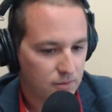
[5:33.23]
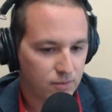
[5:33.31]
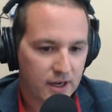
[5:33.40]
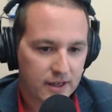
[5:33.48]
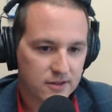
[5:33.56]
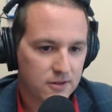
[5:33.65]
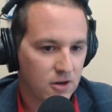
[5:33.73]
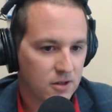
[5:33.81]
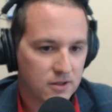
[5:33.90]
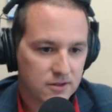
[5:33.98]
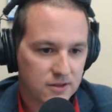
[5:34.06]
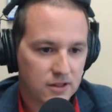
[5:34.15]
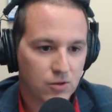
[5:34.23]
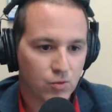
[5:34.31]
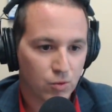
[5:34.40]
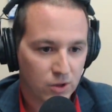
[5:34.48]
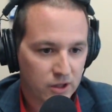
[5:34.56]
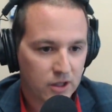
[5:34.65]
But I started to see
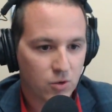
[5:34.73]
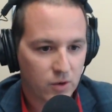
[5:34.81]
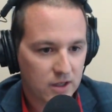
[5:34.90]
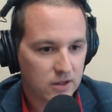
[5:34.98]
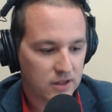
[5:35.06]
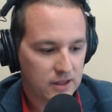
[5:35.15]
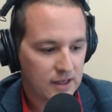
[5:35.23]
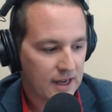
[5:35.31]
really quickly,